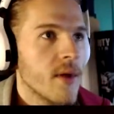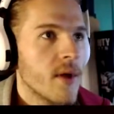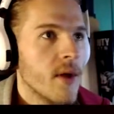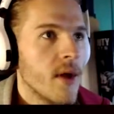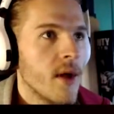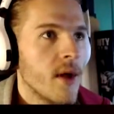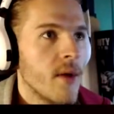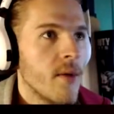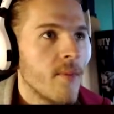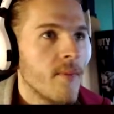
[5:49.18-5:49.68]

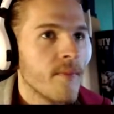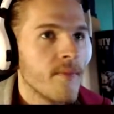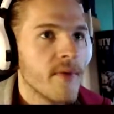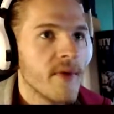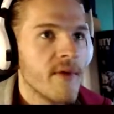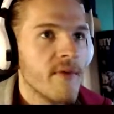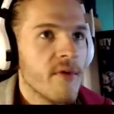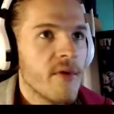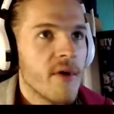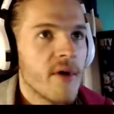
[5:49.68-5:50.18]
Um,
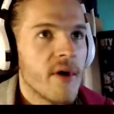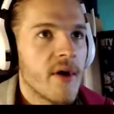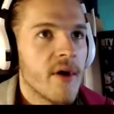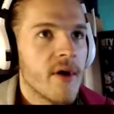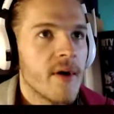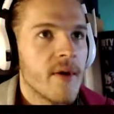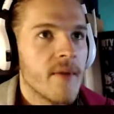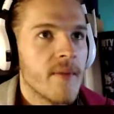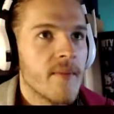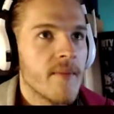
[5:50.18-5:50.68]
Ivor.
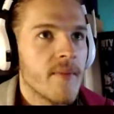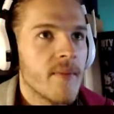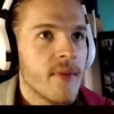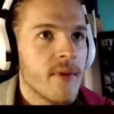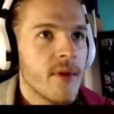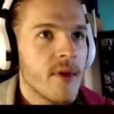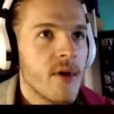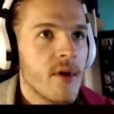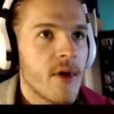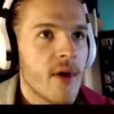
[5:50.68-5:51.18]

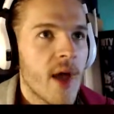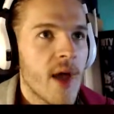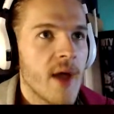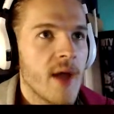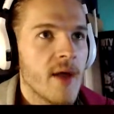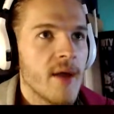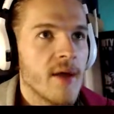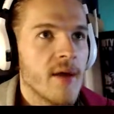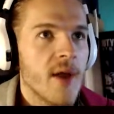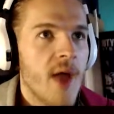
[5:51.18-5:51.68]
Okay,
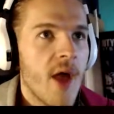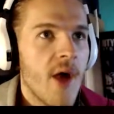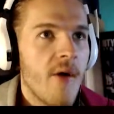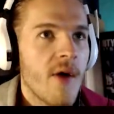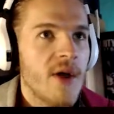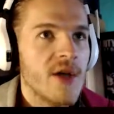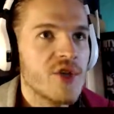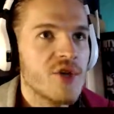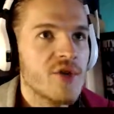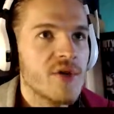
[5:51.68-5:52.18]
now I
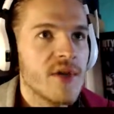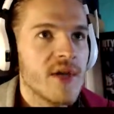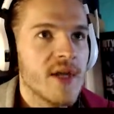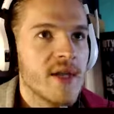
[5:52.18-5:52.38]
should get